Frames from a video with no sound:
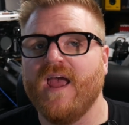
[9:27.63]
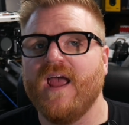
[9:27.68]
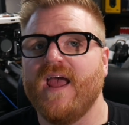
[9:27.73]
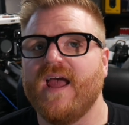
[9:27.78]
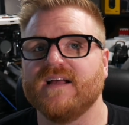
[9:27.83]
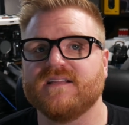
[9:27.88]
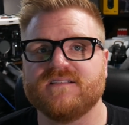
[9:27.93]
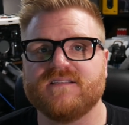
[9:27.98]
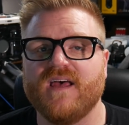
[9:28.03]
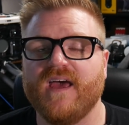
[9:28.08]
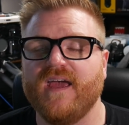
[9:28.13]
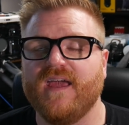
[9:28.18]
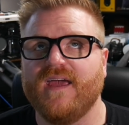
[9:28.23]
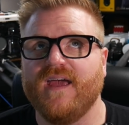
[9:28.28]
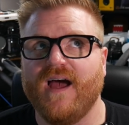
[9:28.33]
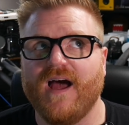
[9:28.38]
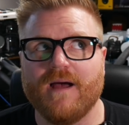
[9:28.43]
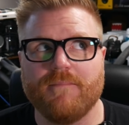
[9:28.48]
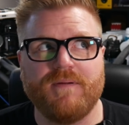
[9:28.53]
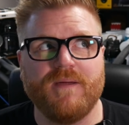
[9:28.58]
It's like
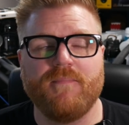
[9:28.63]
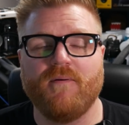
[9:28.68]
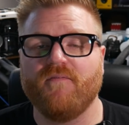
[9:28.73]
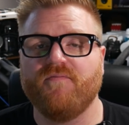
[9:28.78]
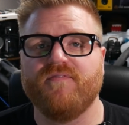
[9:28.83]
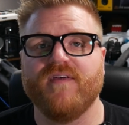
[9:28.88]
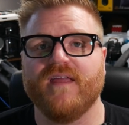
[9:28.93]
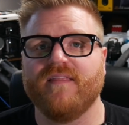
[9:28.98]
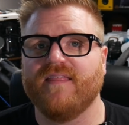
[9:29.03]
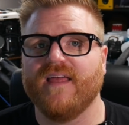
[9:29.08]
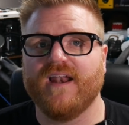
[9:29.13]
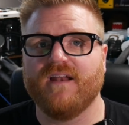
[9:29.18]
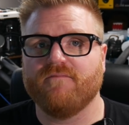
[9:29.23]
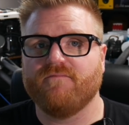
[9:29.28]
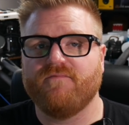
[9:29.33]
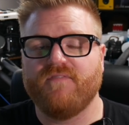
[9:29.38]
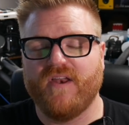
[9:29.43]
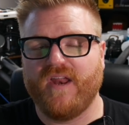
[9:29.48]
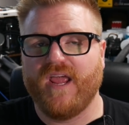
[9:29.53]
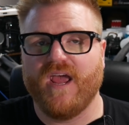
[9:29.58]
uh, people think that
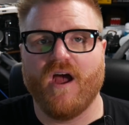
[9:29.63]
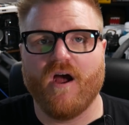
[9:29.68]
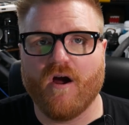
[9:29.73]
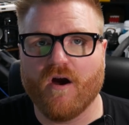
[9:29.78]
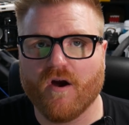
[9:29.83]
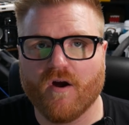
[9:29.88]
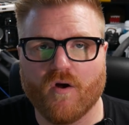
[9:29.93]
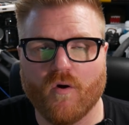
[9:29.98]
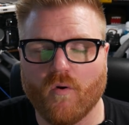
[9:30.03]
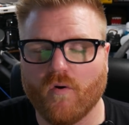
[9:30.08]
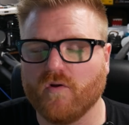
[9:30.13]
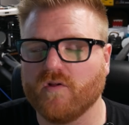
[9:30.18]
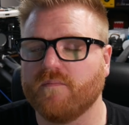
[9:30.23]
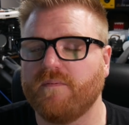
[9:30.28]
NVIDIA are gold,